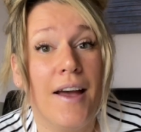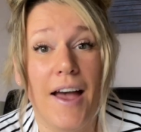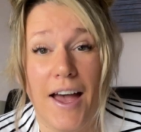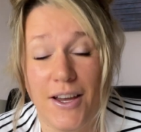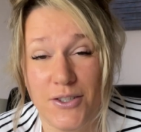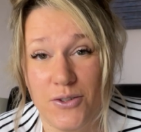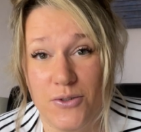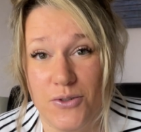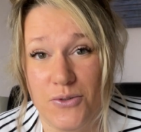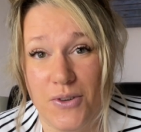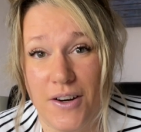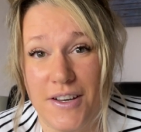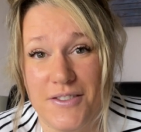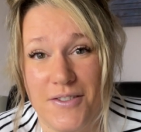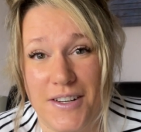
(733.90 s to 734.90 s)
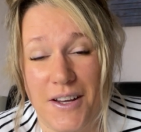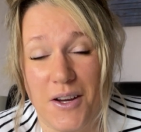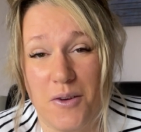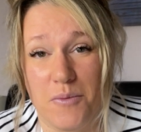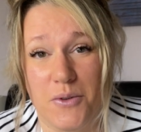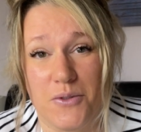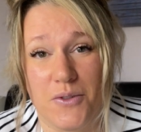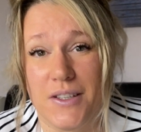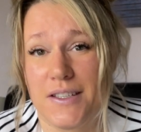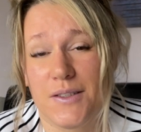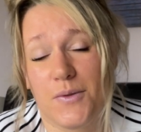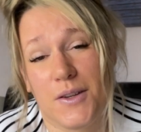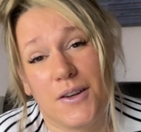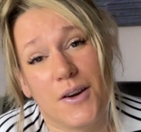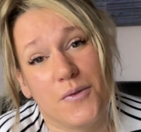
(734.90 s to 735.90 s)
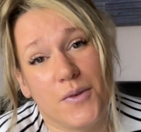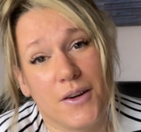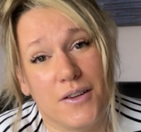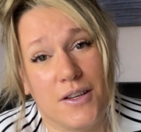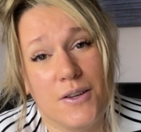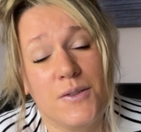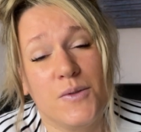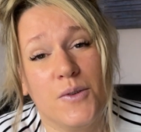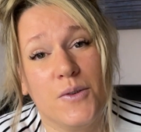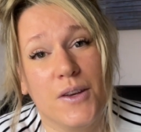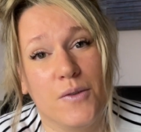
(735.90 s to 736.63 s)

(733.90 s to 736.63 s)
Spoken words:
As usual, guys, really hope you enjoyed this video and found it useful.